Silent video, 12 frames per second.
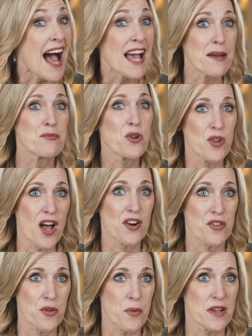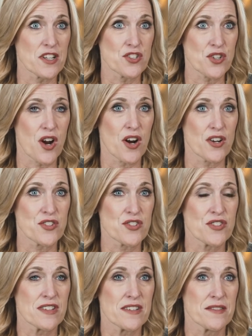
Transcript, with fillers: I am no longer the one in charge.